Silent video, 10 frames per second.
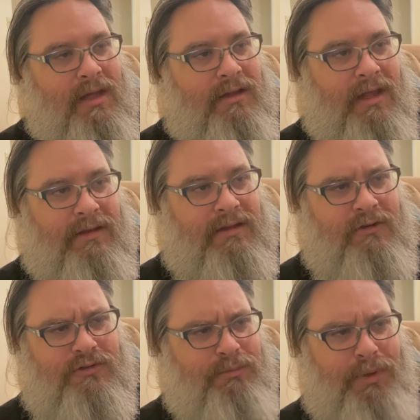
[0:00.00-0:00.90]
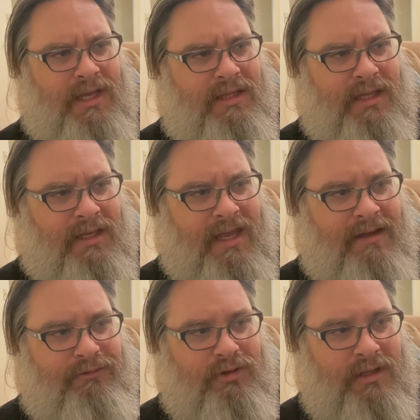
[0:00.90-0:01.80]
Like, there was a band like
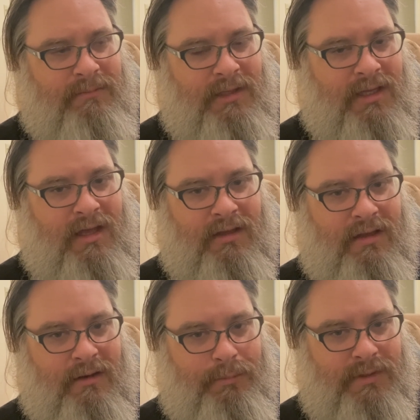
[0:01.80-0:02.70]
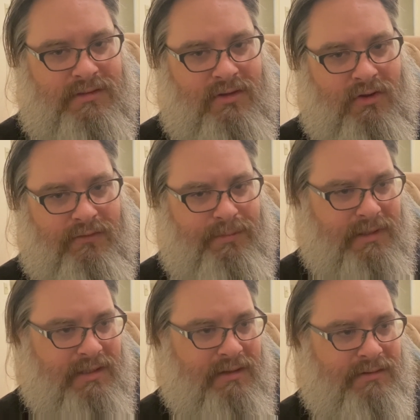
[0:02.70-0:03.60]
after them that got kind of pissed off
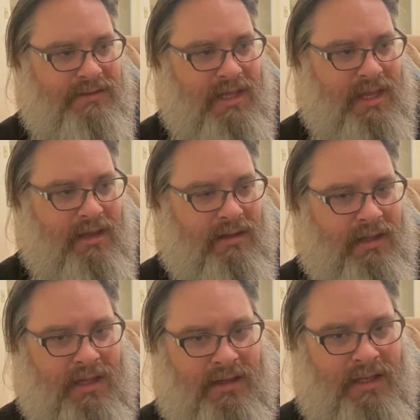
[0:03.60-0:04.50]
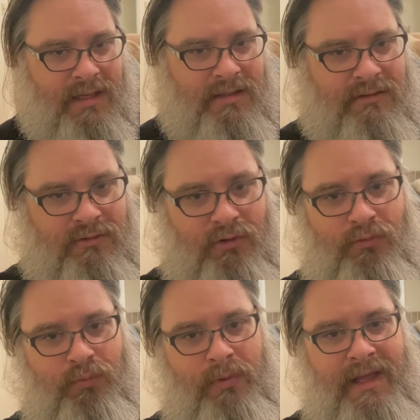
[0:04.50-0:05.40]
because they
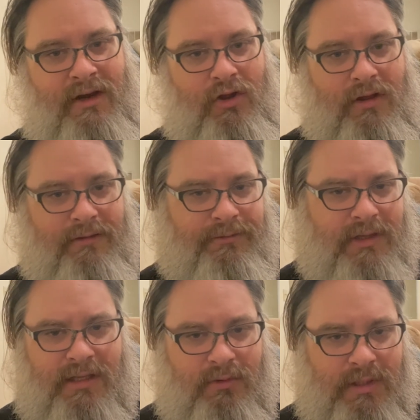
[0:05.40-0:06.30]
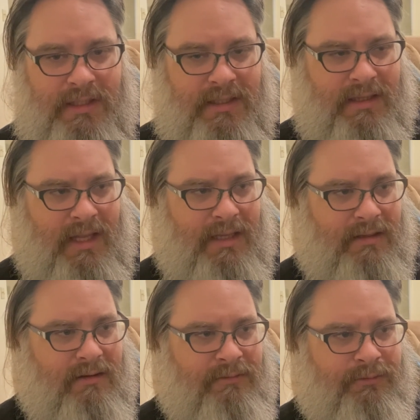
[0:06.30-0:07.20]
ran off. They only did
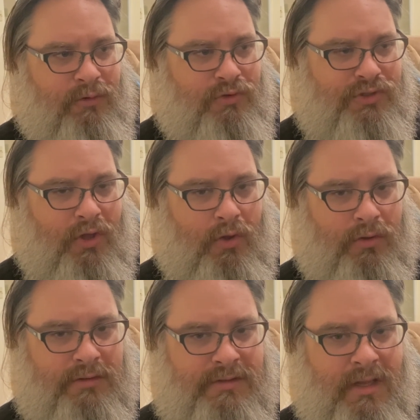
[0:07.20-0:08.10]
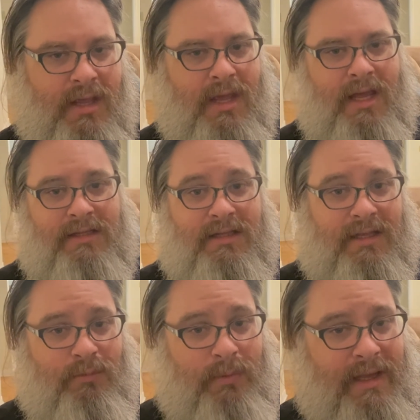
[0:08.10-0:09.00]
like a few songs and then
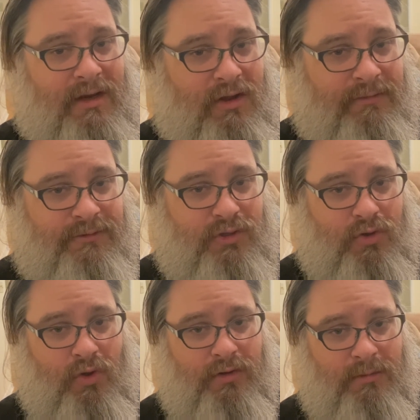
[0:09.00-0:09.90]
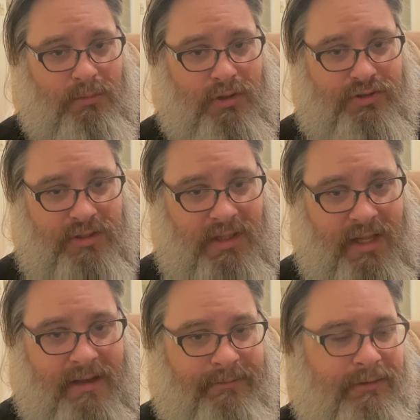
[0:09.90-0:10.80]
they ran off, took all their merch and
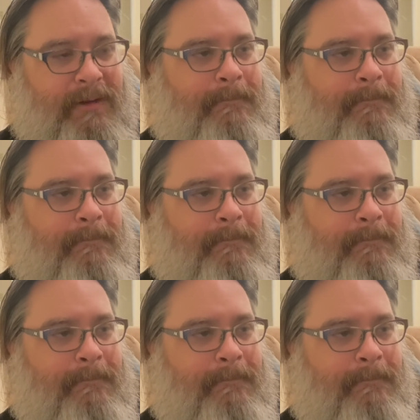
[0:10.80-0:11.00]
left